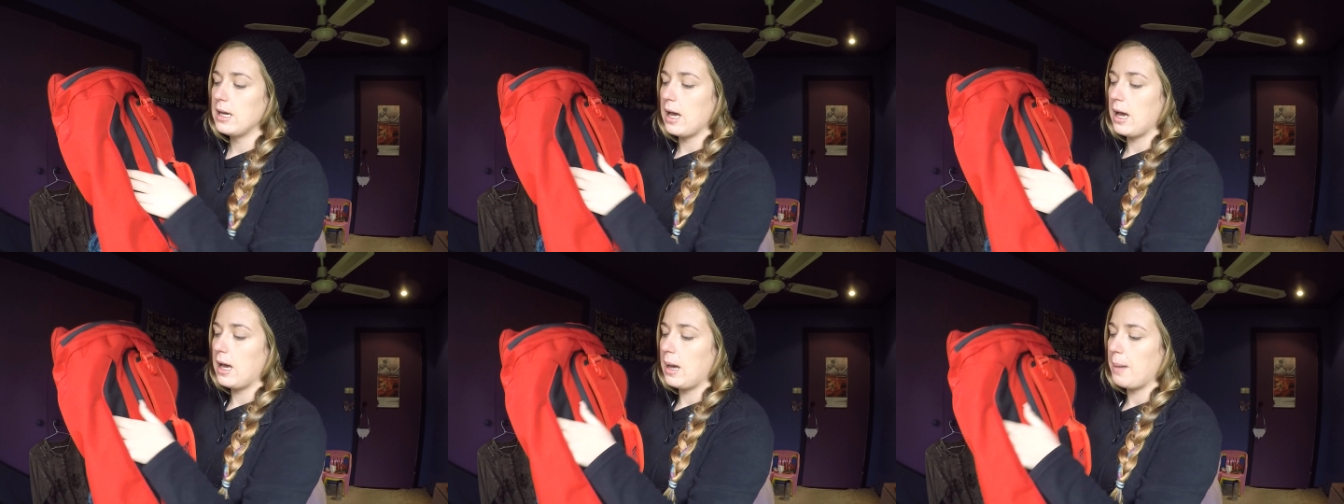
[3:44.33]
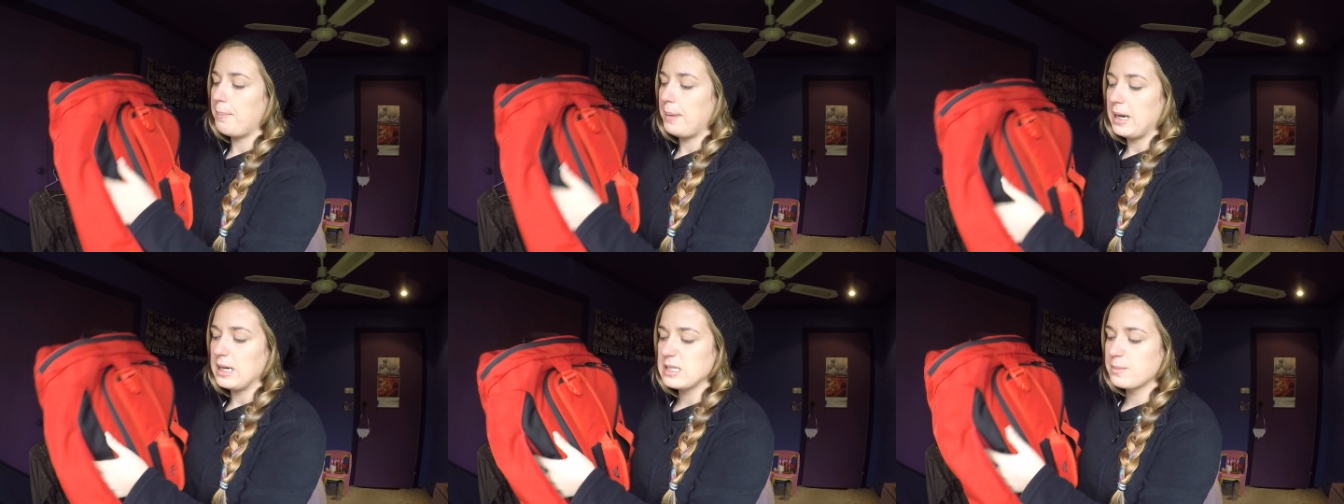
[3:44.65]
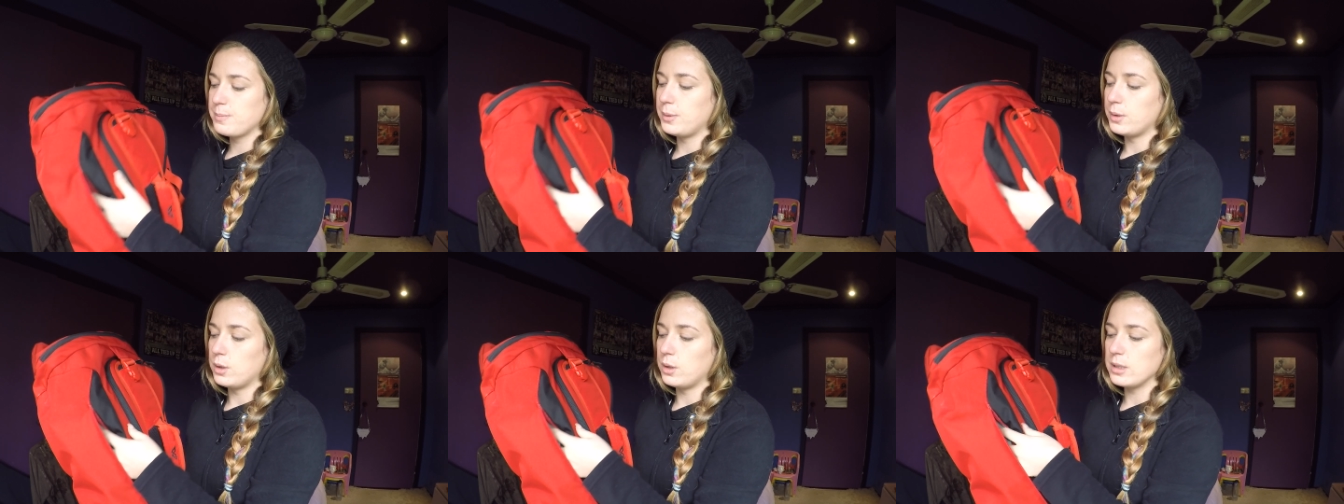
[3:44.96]
uh,
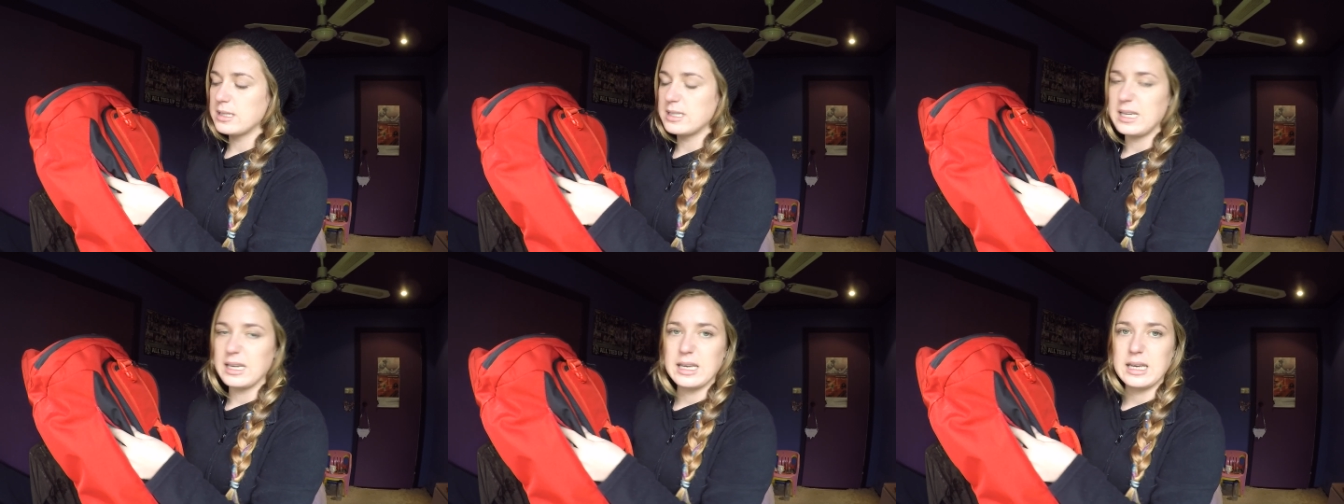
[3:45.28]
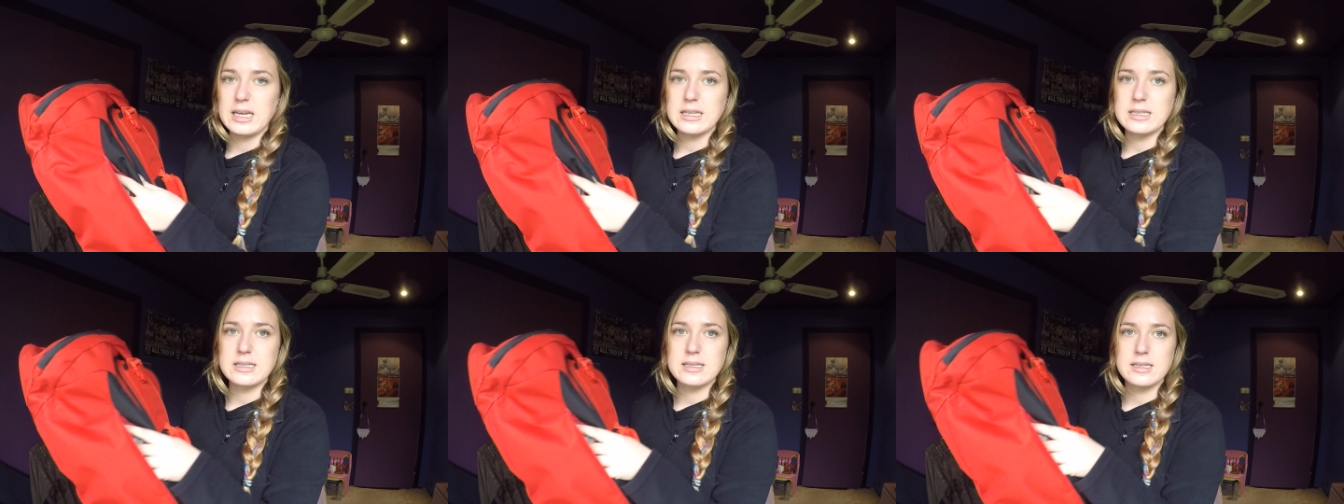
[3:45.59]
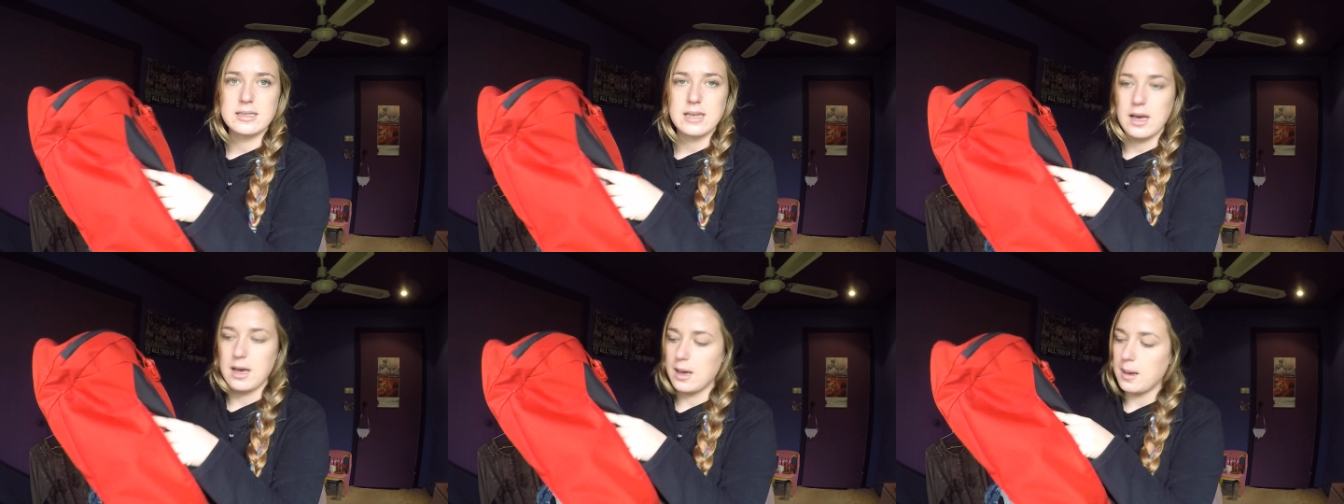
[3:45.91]
passport,
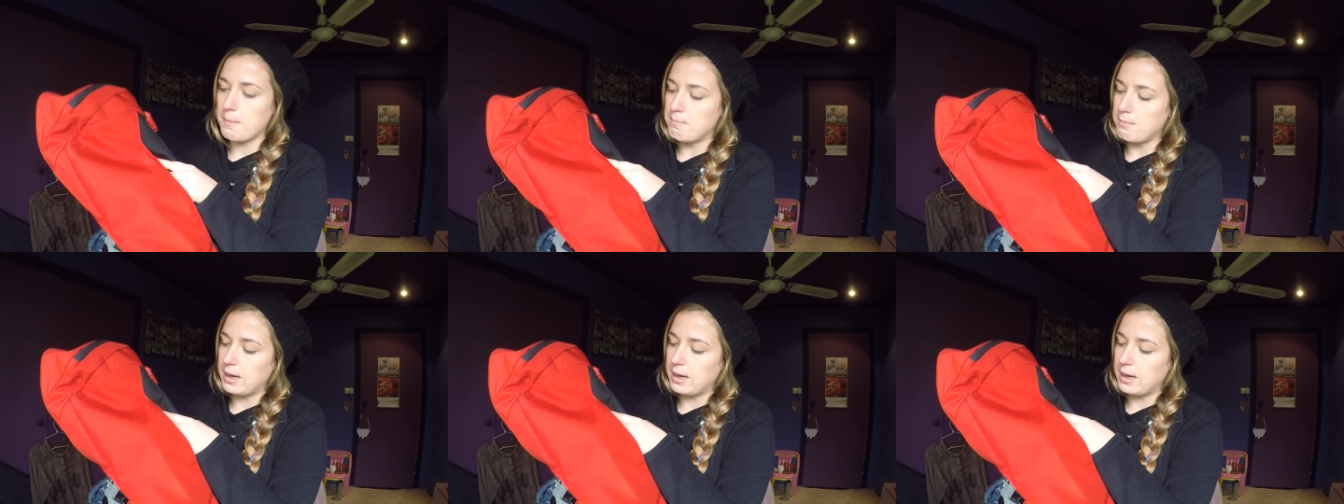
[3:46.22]
tickets, uh,